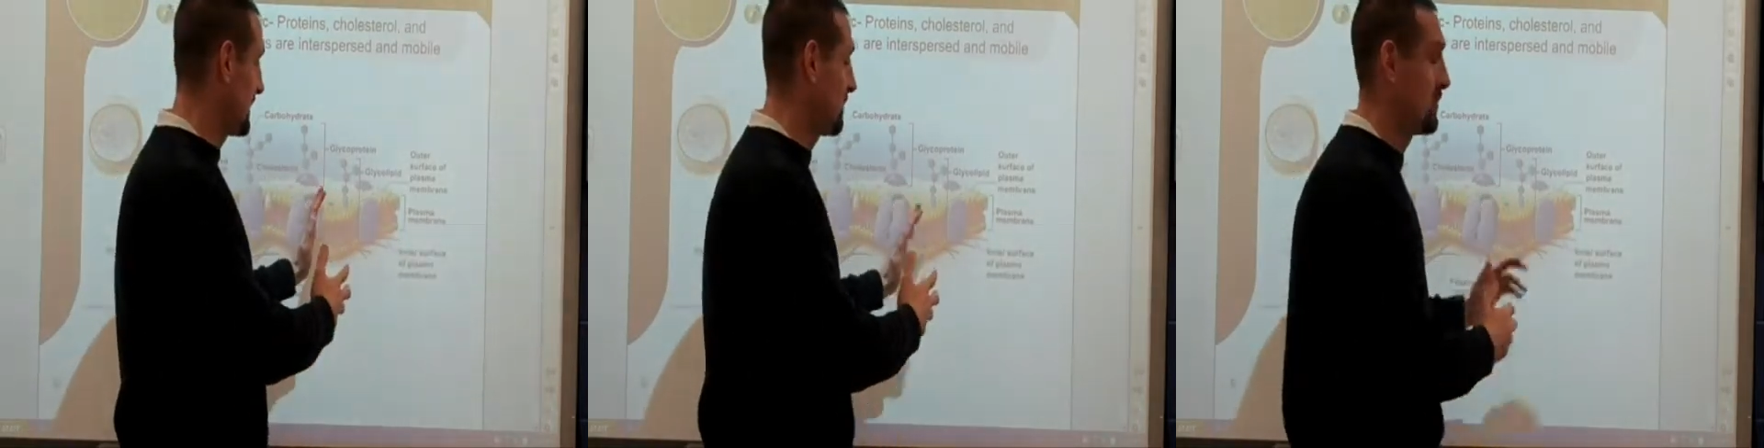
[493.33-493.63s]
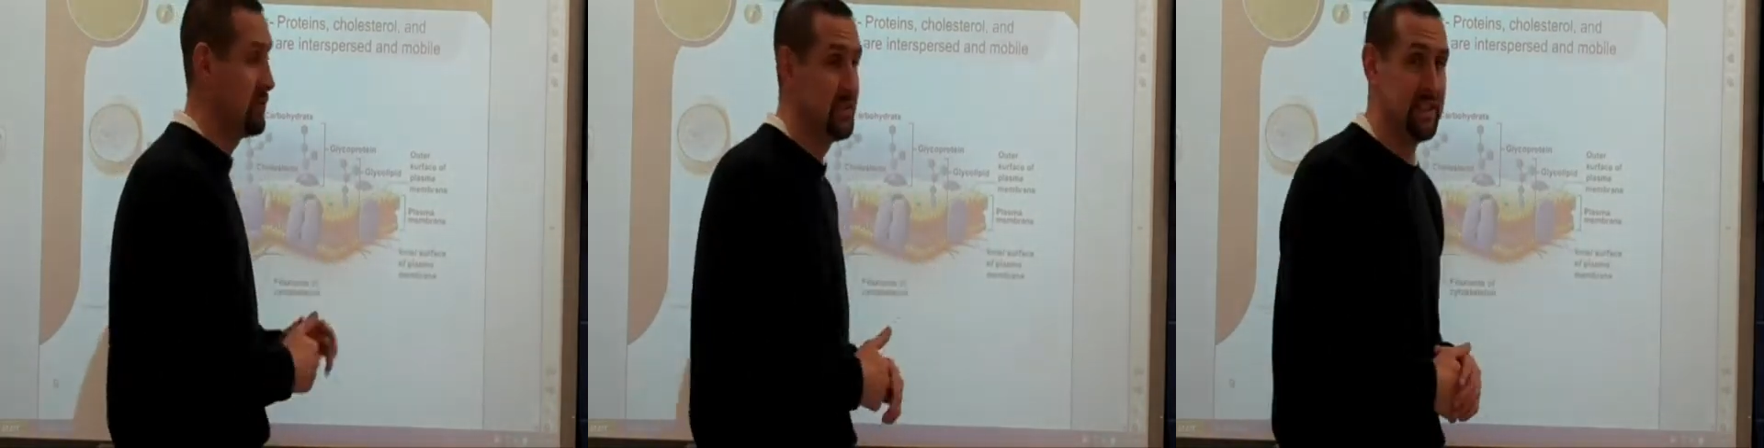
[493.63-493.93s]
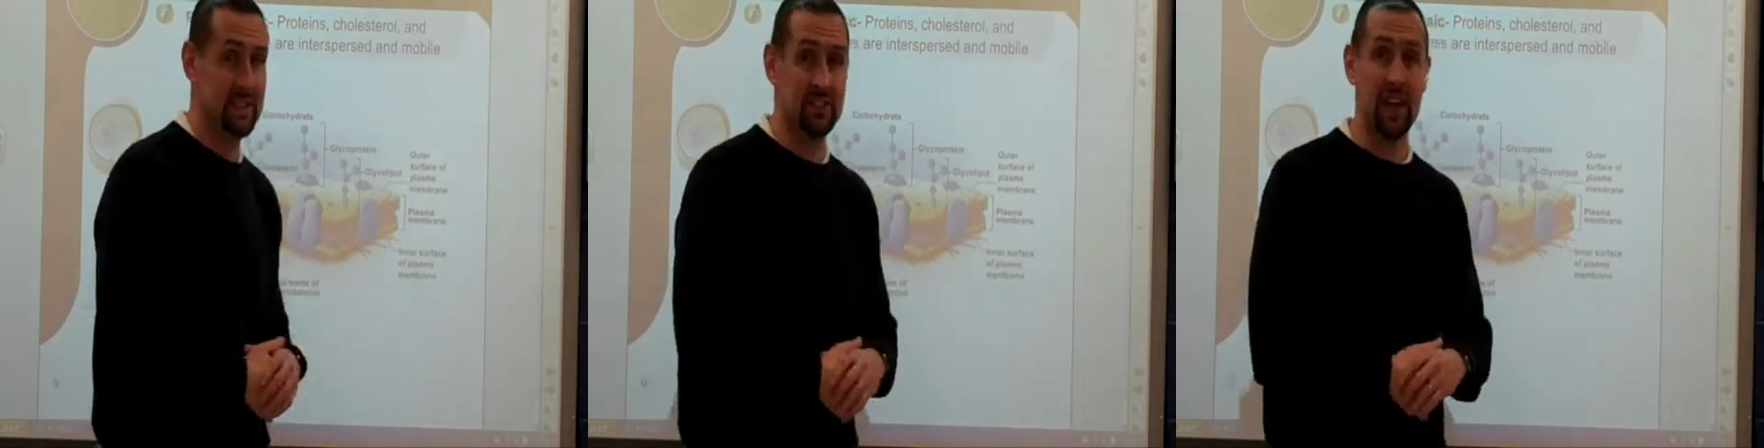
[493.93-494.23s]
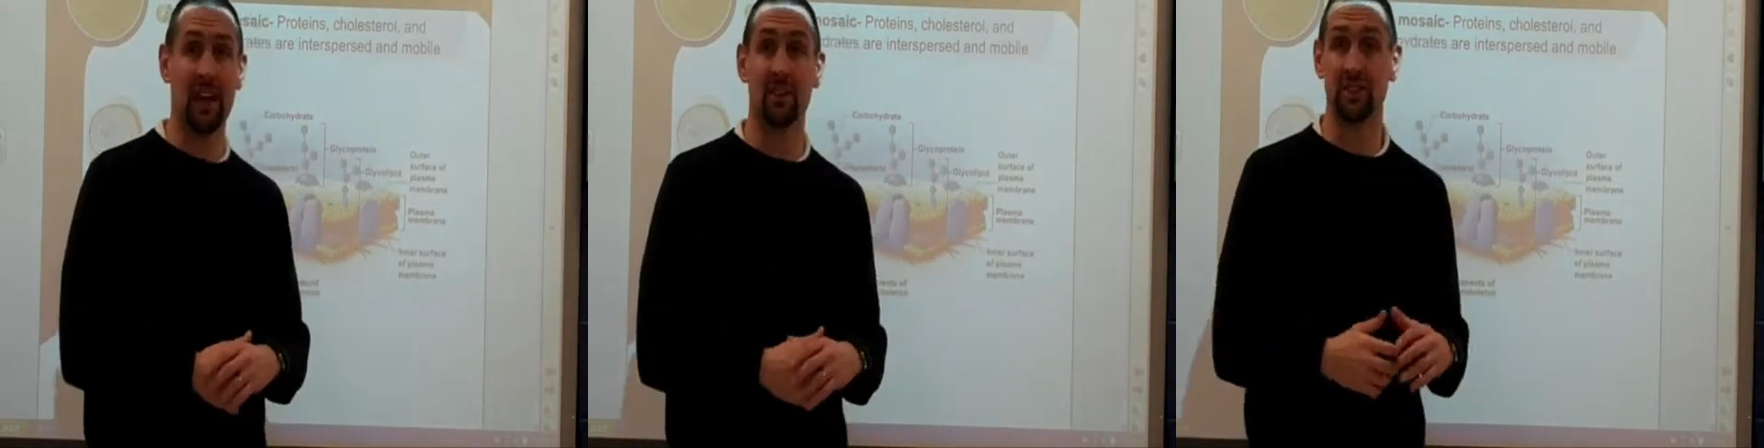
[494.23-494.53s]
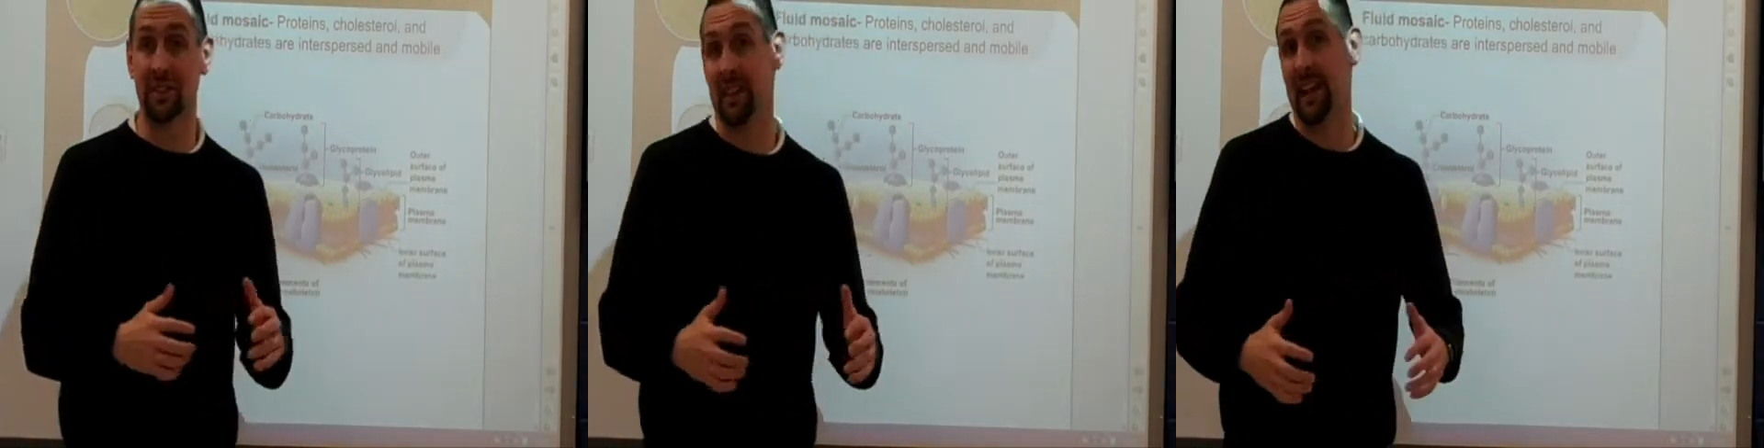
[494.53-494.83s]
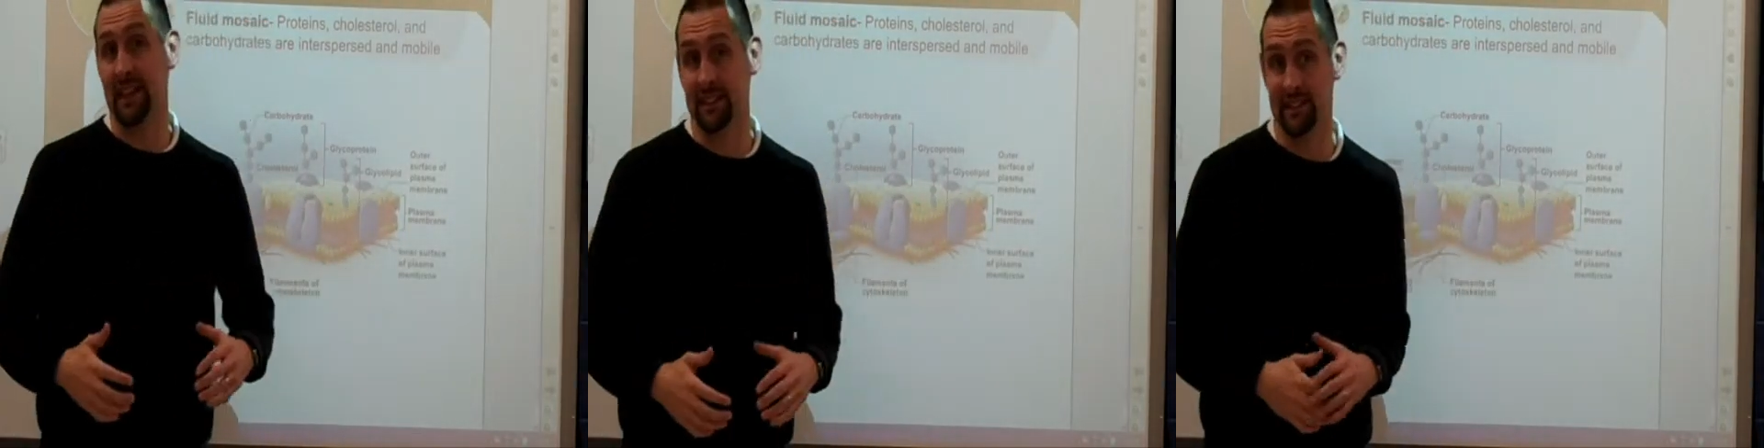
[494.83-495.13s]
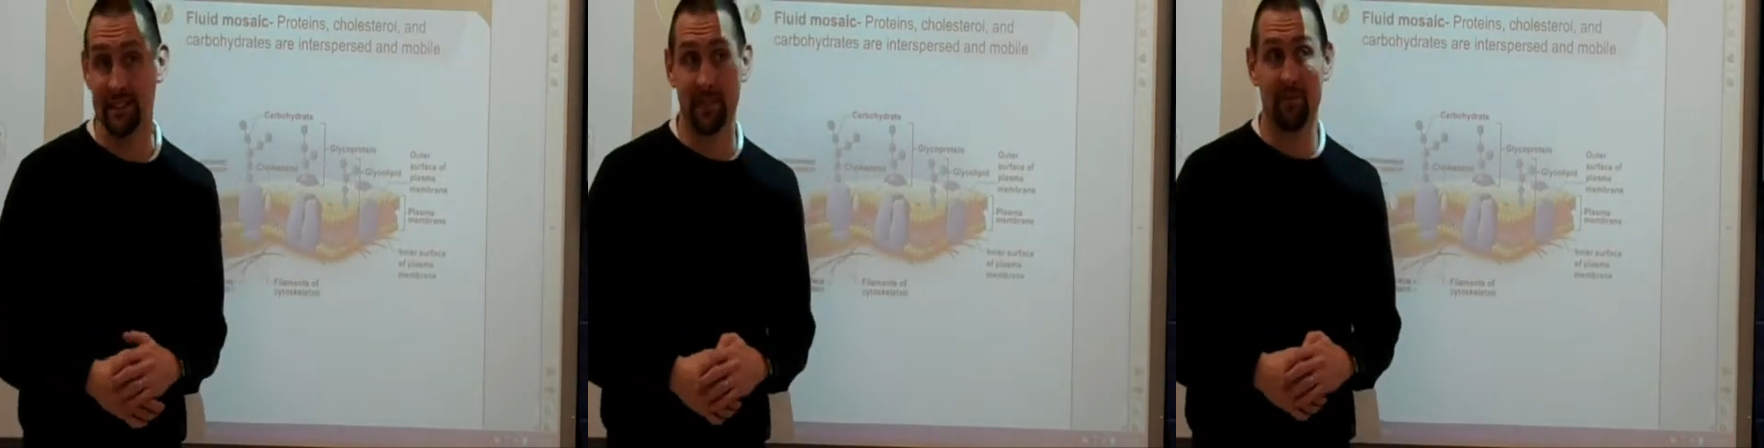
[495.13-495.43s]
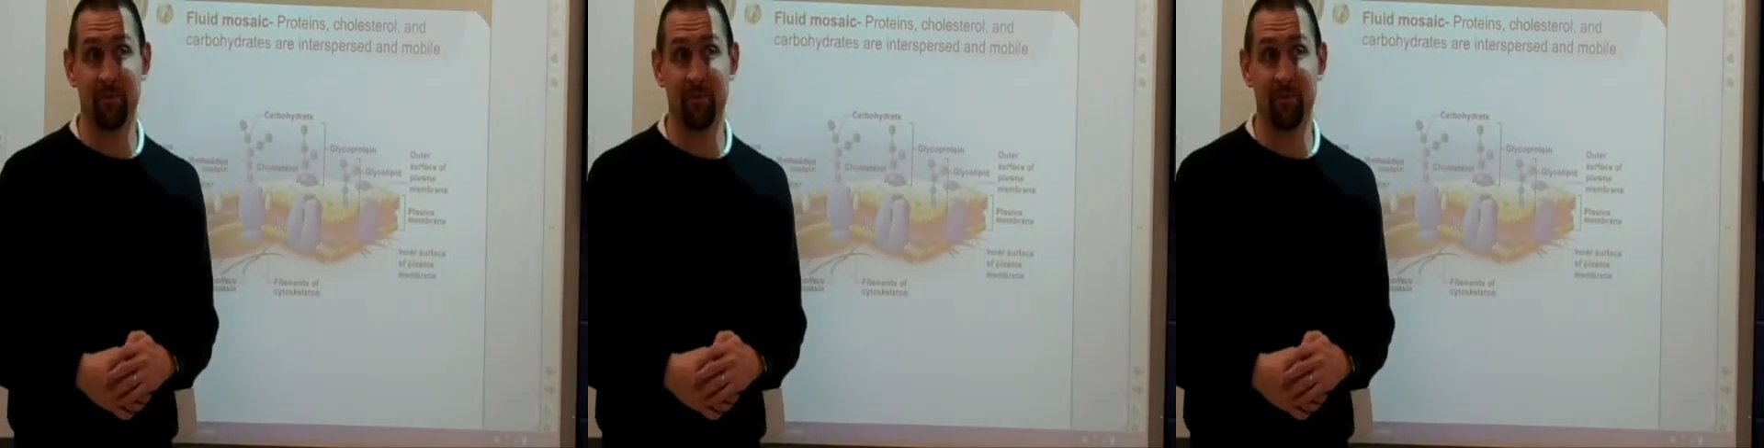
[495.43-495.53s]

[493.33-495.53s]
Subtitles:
the protein channels and gates.